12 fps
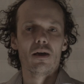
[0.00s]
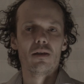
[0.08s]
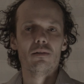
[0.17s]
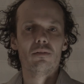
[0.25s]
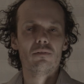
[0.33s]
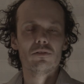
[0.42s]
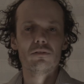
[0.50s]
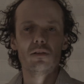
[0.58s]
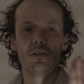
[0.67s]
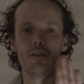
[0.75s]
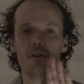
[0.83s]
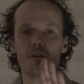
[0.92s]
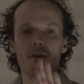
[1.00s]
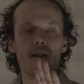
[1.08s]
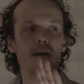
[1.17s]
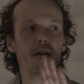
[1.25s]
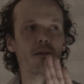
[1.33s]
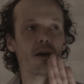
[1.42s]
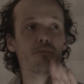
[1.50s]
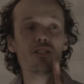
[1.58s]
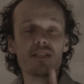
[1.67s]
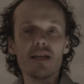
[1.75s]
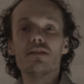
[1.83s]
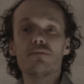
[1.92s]
And and I
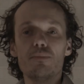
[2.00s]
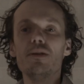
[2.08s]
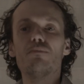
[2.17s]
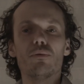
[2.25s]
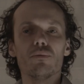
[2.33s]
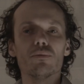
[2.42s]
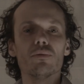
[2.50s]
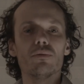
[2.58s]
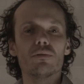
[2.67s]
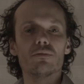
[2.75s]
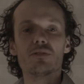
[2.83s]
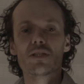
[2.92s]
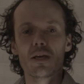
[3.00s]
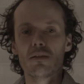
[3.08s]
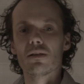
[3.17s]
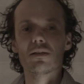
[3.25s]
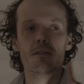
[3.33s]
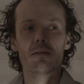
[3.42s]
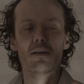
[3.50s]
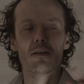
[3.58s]
resent people who say that